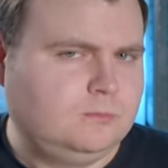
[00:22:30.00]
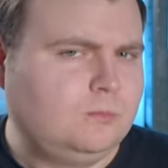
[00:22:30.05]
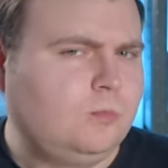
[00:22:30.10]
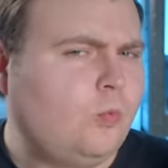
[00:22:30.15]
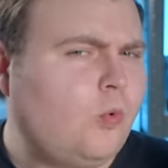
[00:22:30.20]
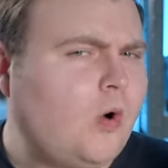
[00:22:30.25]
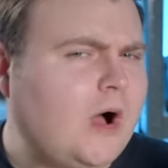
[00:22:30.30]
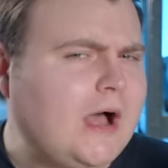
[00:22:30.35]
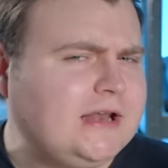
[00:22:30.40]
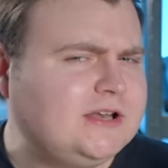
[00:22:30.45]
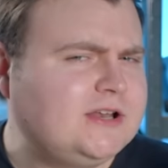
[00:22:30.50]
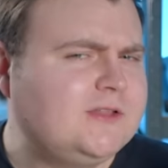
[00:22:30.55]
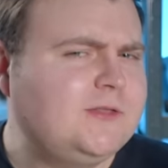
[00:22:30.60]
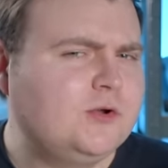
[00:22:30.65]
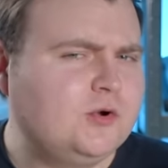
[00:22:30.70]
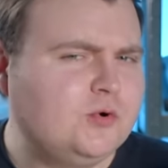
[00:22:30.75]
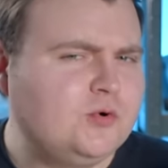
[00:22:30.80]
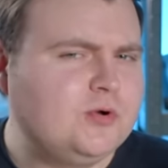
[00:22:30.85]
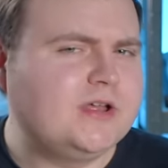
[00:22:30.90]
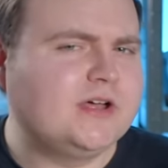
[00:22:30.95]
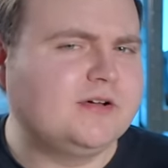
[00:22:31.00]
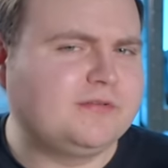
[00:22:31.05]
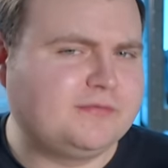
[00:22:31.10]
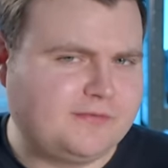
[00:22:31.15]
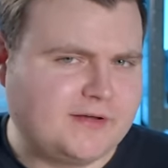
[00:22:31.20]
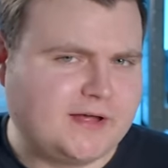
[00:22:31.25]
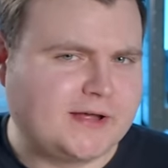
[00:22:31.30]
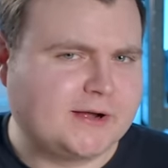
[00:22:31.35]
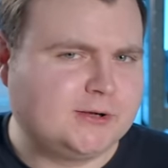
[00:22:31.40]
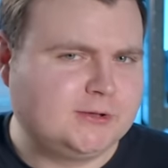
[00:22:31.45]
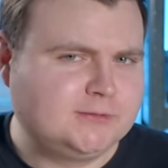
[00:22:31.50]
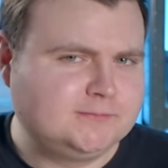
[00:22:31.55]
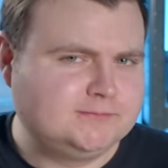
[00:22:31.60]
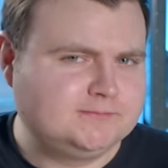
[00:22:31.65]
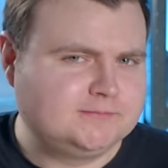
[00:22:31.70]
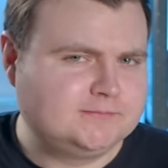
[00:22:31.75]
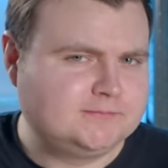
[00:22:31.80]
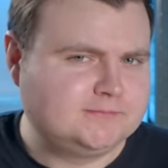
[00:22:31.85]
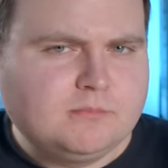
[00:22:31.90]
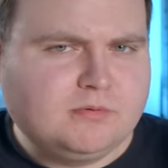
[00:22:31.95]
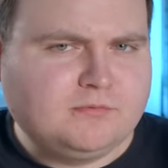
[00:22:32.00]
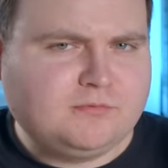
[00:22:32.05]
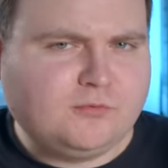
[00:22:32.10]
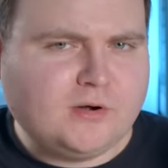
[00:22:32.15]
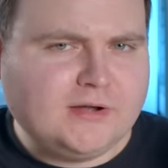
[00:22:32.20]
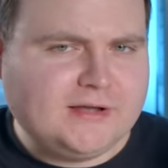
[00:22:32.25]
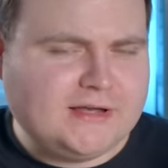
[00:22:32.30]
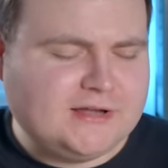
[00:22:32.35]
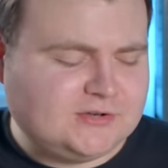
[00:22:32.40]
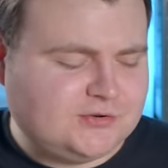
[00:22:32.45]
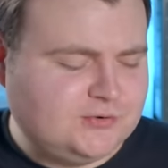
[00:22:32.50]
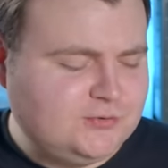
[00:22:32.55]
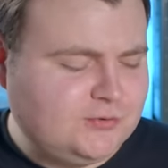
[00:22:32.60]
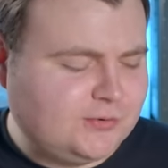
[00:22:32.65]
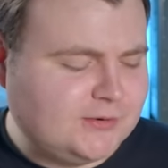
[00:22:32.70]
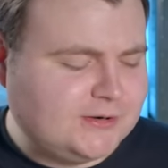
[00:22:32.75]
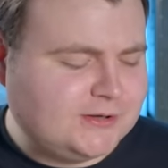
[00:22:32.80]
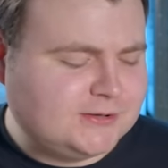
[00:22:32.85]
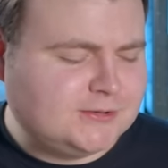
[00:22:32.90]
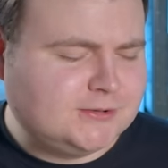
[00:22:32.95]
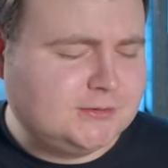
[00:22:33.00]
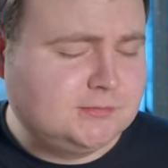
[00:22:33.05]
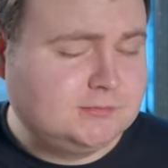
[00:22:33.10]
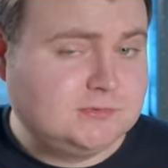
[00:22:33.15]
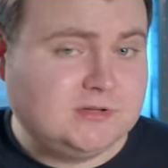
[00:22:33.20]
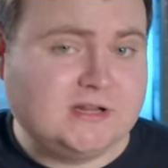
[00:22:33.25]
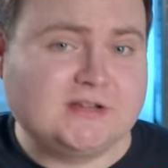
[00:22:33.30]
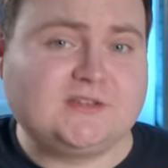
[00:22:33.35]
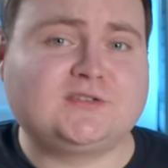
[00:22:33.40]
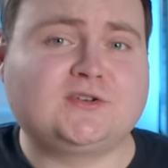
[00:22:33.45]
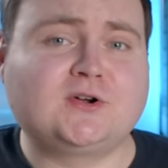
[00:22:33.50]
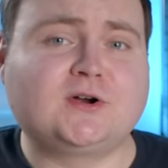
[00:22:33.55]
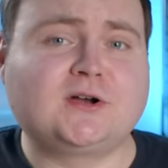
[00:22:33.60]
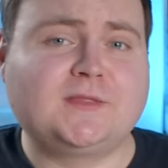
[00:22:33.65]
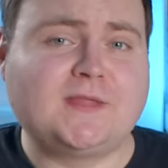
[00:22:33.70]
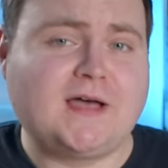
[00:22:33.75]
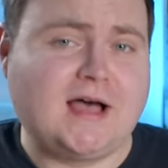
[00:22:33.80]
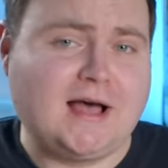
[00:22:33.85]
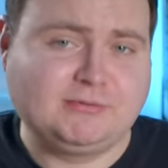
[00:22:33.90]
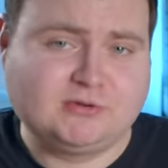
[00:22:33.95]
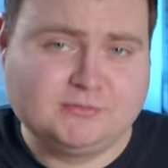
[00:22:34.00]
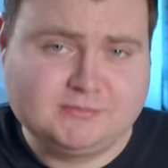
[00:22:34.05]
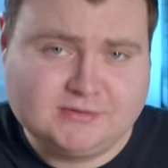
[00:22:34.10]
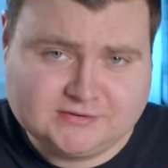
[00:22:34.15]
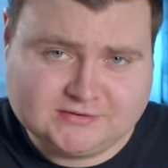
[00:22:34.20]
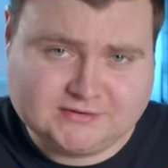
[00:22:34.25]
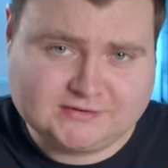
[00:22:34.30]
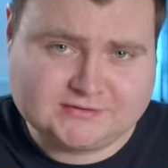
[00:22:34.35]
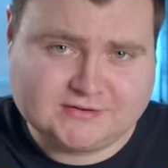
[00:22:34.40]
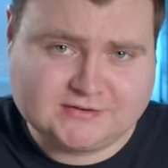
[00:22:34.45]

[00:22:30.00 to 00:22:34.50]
Why did the Ouya fail? Before I get too critical, let's start on the optimistic